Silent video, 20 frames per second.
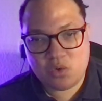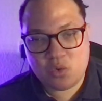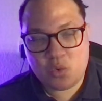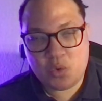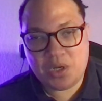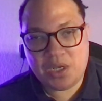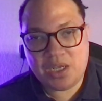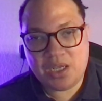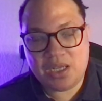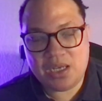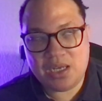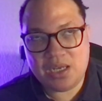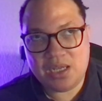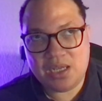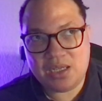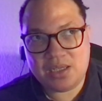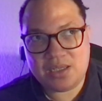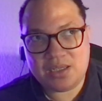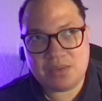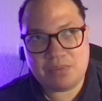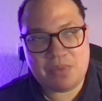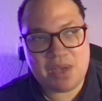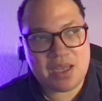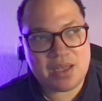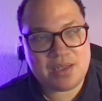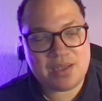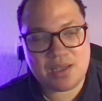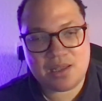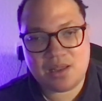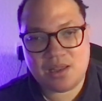we need to
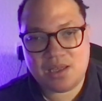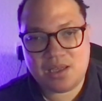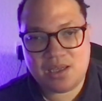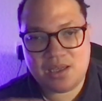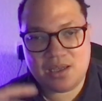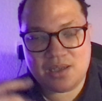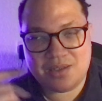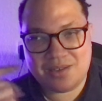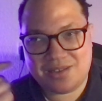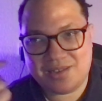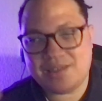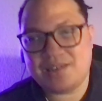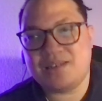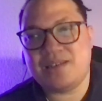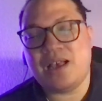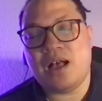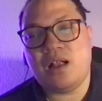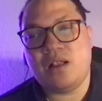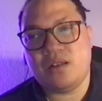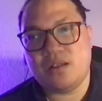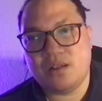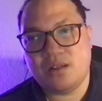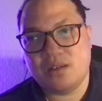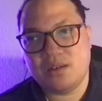basically sell.